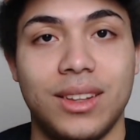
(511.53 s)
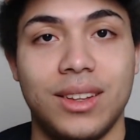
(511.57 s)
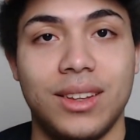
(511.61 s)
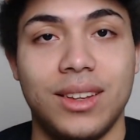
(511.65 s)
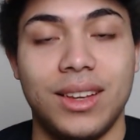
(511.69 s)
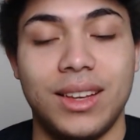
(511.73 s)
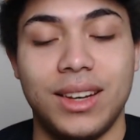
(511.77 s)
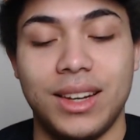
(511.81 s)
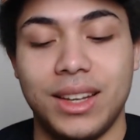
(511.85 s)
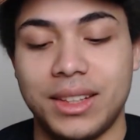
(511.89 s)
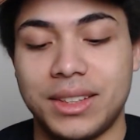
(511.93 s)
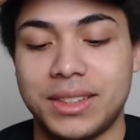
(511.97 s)

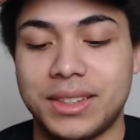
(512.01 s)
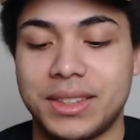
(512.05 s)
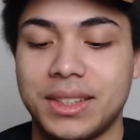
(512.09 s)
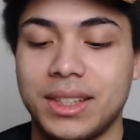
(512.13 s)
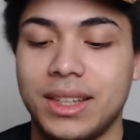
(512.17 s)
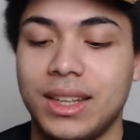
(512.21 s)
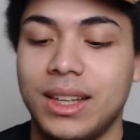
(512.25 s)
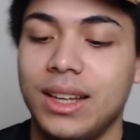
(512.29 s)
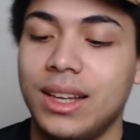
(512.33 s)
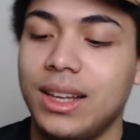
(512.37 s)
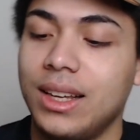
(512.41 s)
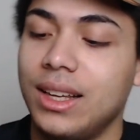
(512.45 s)
in it.
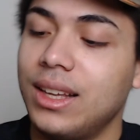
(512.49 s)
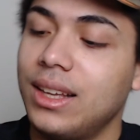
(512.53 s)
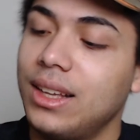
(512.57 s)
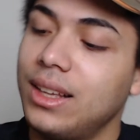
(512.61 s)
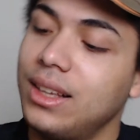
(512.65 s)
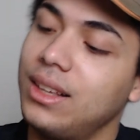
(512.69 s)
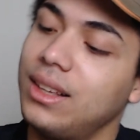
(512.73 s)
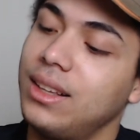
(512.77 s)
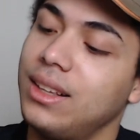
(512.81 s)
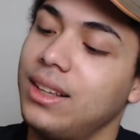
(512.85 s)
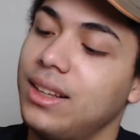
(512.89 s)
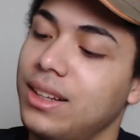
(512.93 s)

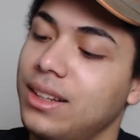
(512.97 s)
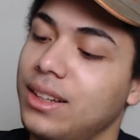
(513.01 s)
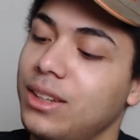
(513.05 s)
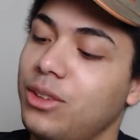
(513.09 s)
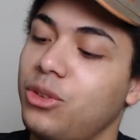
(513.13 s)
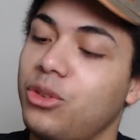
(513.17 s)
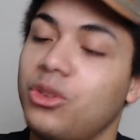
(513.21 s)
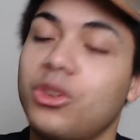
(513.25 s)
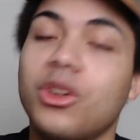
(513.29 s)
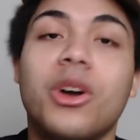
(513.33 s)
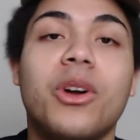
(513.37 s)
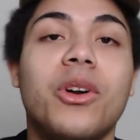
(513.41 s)
The
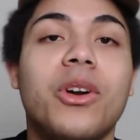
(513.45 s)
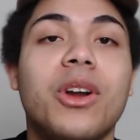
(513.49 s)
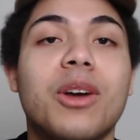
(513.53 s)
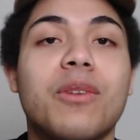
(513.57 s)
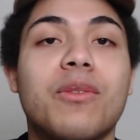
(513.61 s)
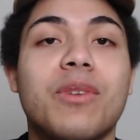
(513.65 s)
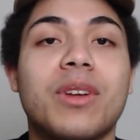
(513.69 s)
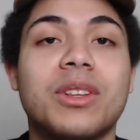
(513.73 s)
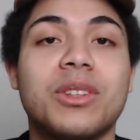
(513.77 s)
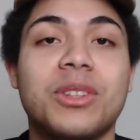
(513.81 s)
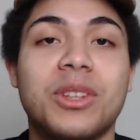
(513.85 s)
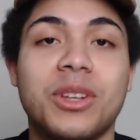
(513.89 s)
story of
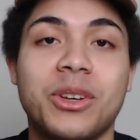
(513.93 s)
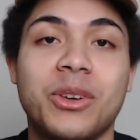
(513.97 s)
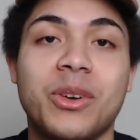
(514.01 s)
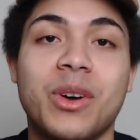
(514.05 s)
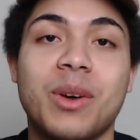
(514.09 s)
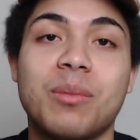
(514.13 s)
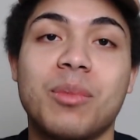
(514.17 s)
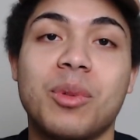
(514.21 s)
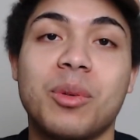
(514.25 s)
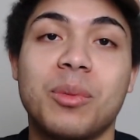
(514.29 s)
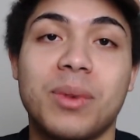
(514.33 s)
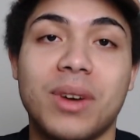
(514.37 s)
Atiku
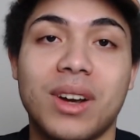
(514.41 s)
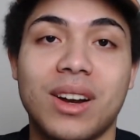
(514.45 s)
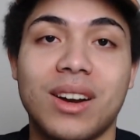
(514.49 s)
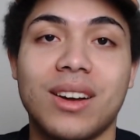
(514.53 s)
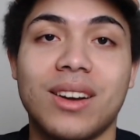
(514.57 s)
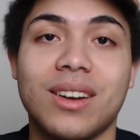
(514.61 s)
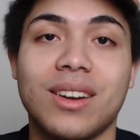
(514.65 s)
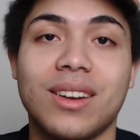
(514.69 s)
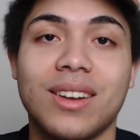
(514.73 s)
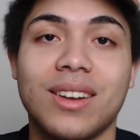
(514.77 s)
Abubakar.